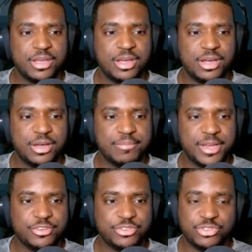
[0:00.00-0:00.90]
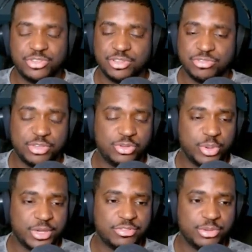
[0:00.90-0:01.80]
And you can see
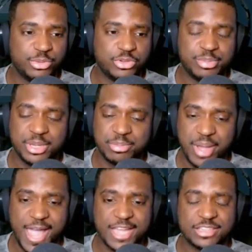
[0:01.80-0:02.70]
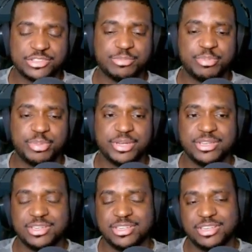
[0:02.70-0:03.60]
323 was a big patch,
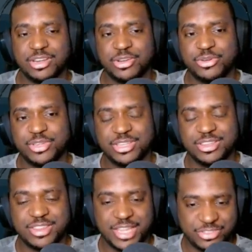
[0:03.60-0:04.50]
but they